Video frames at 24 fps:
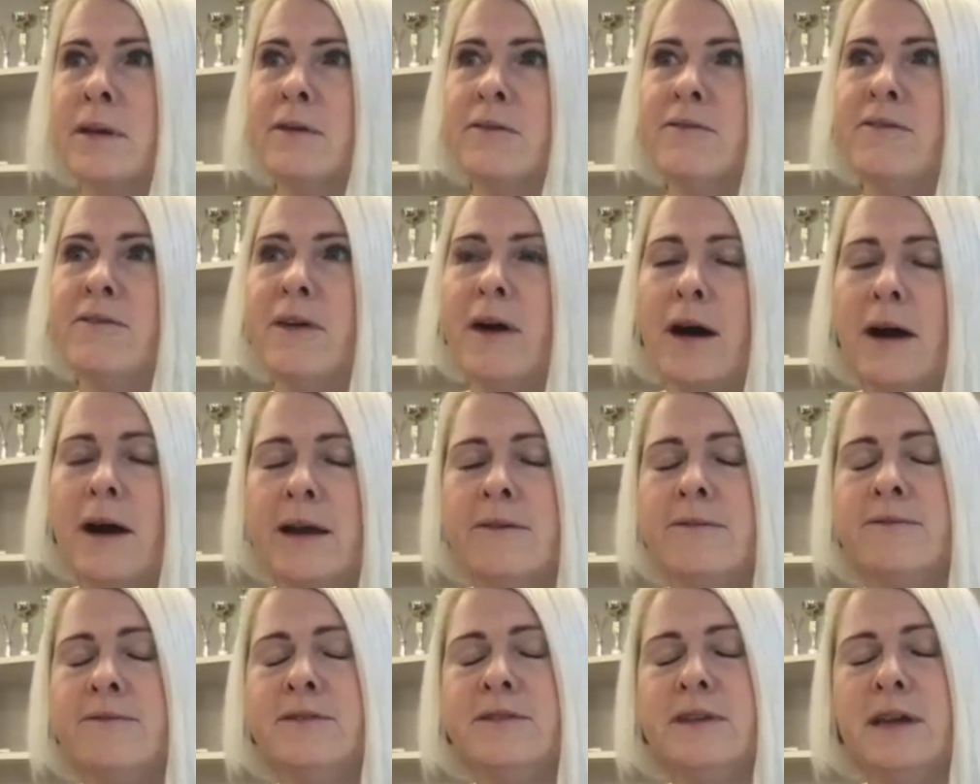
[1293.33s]

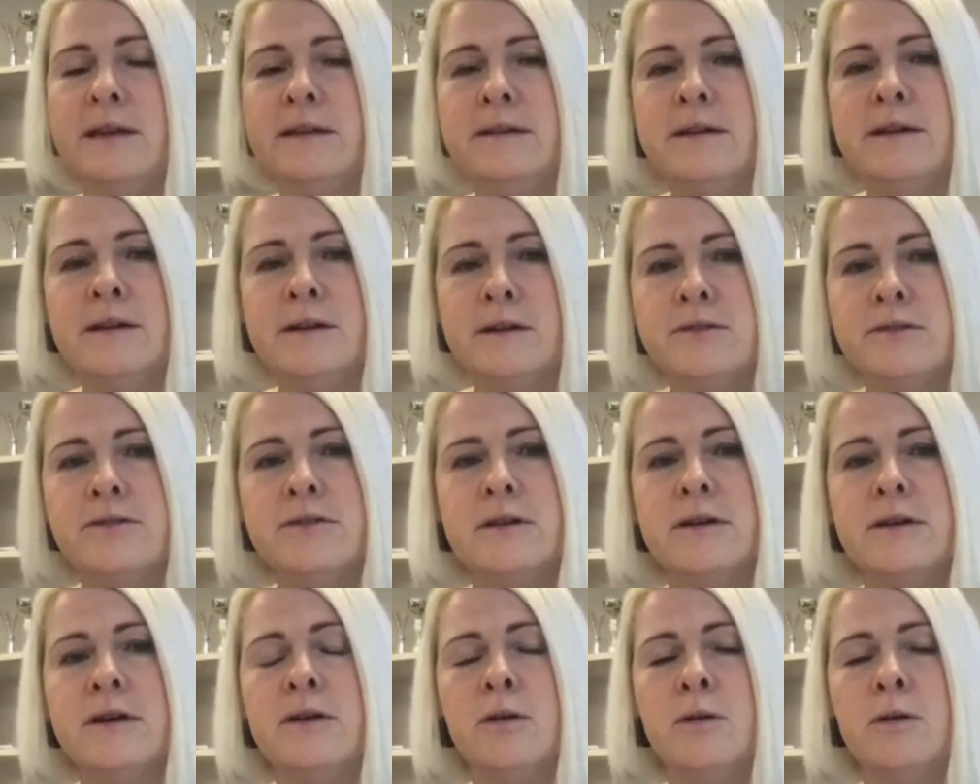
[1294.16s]
5-10 years
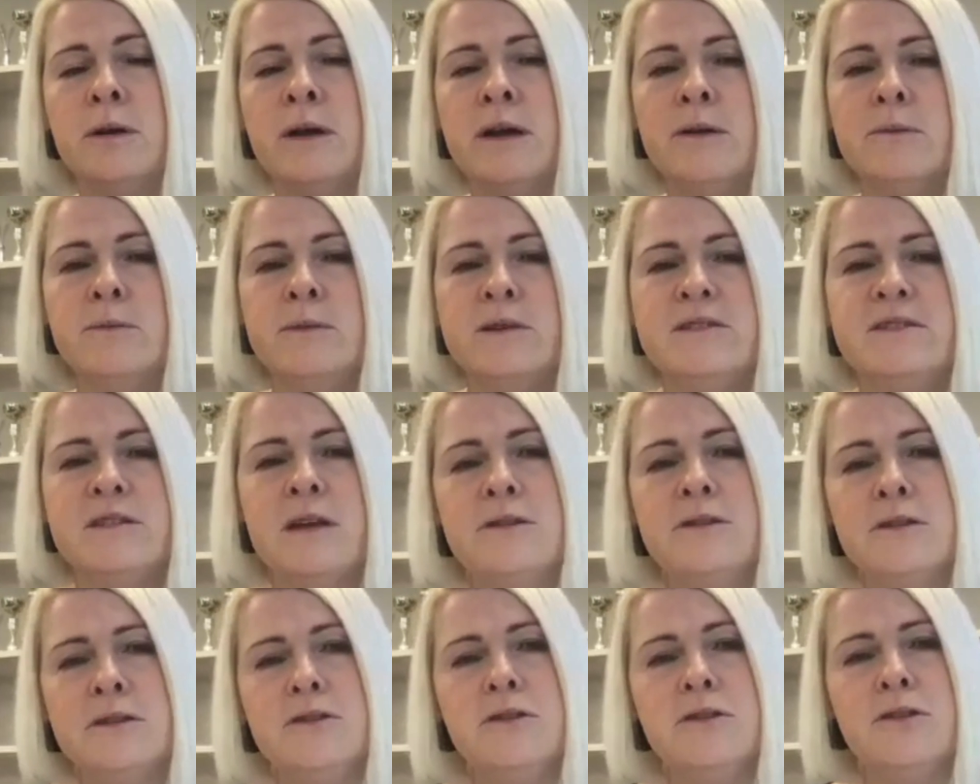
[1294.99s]
ago, we
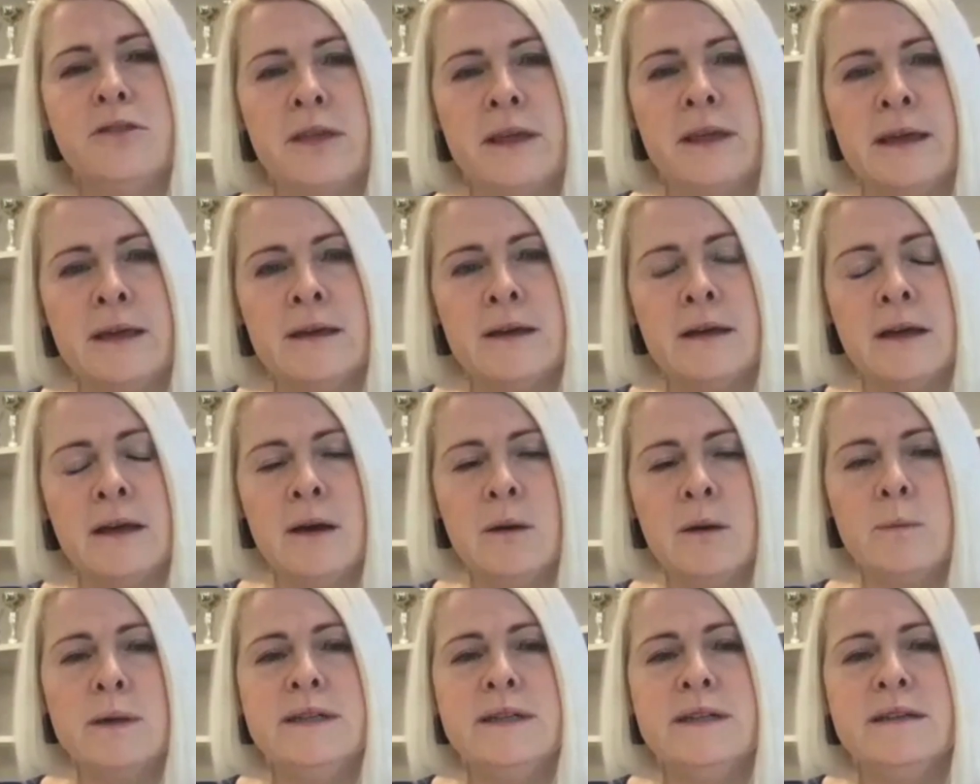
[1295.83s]
started to think,
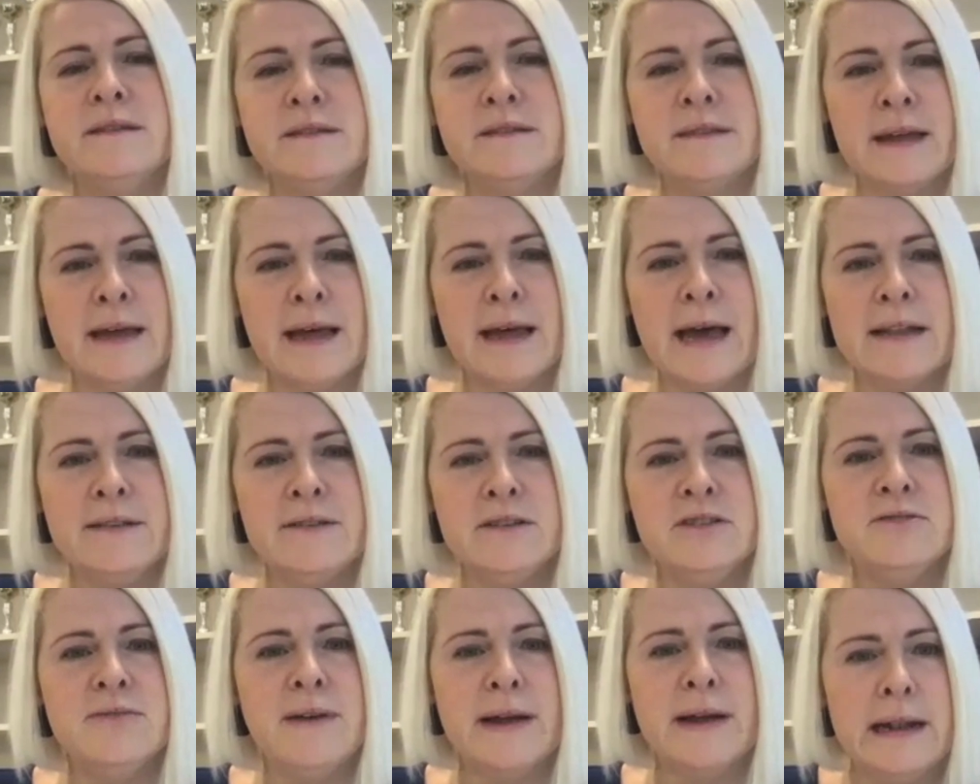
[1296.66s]
what is the
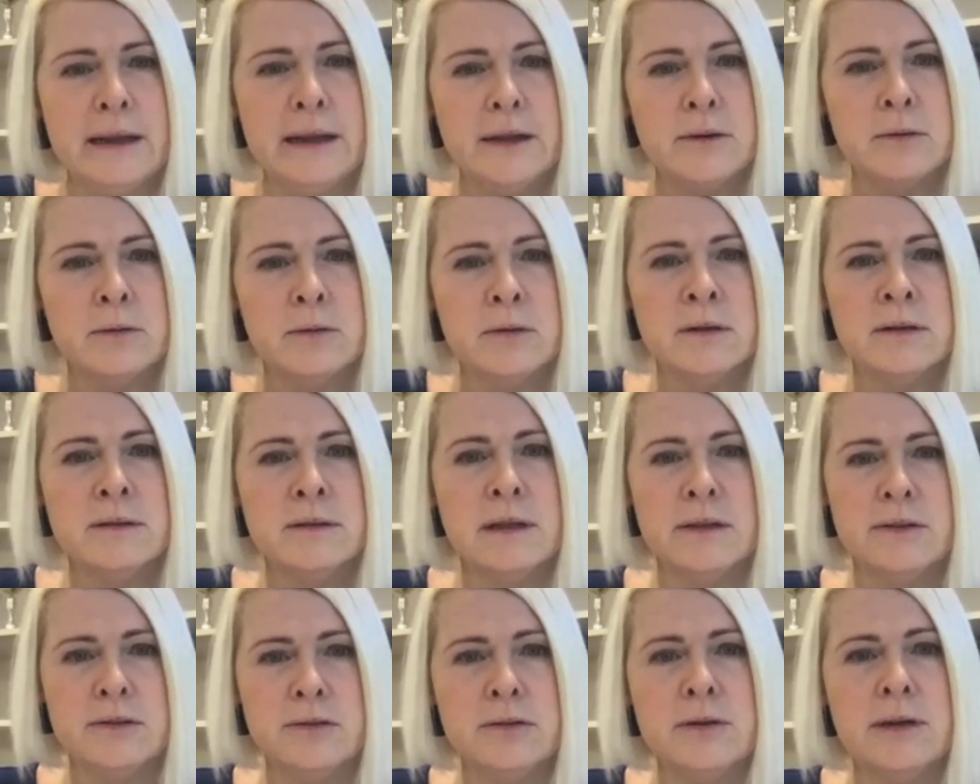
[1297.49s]
added value
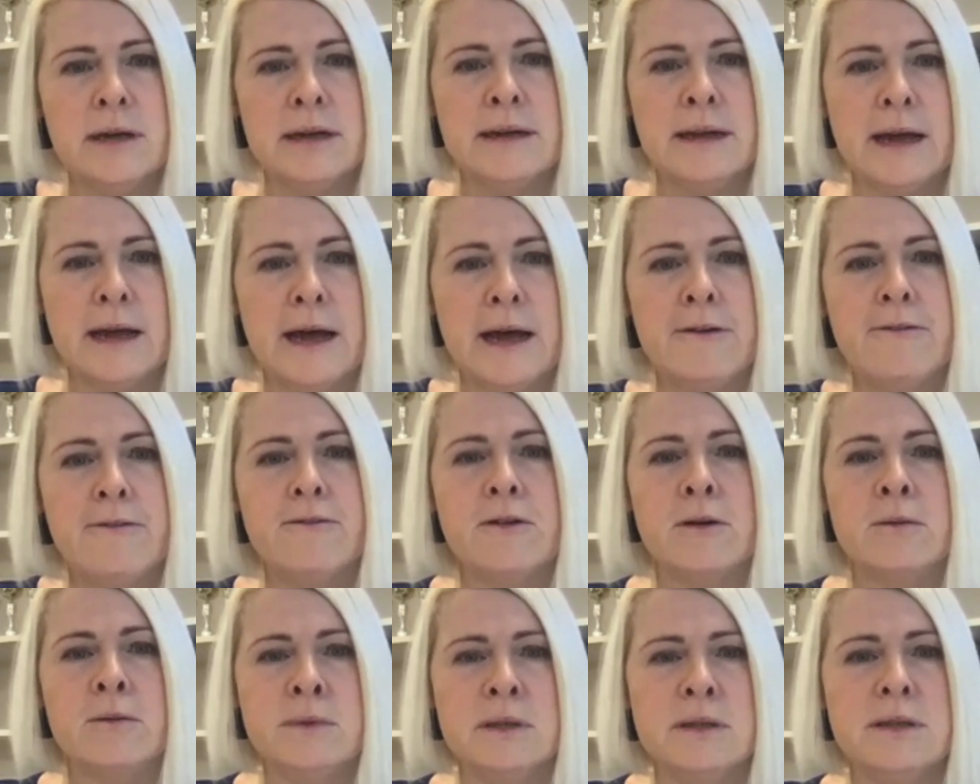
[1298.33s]
that you can have
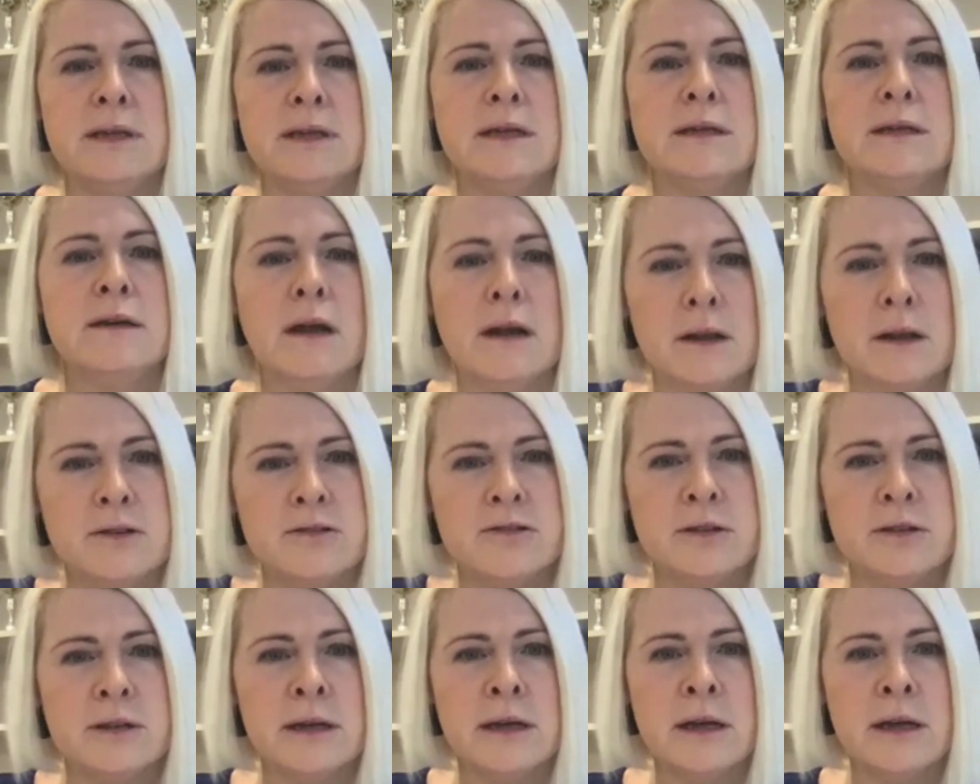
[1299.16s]
from the
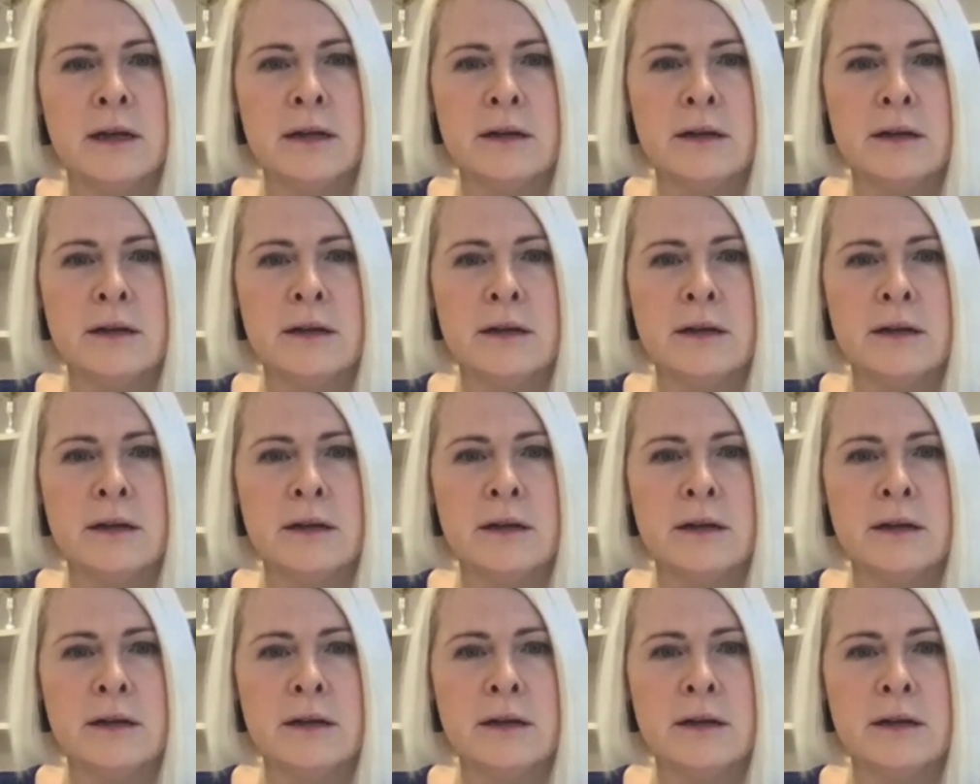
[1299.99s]
technology?